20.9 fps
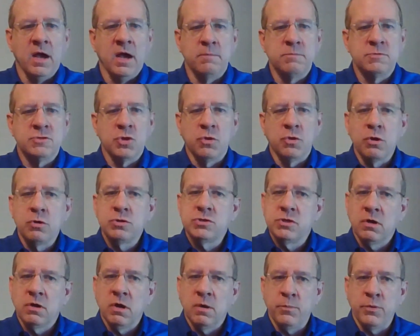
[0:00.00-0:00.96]
Um, so
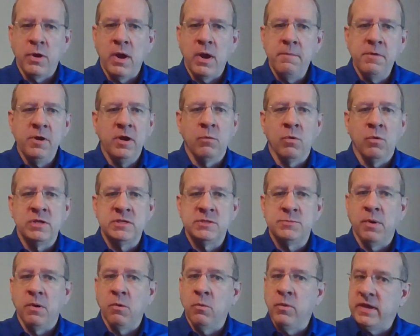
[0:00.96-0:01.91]
those are our primary
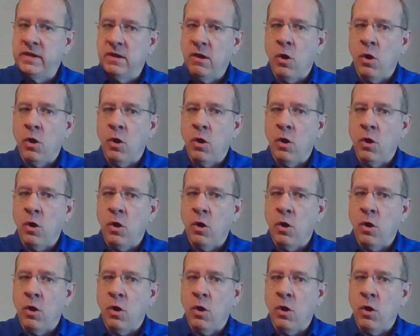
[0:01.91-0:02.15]
ones, but we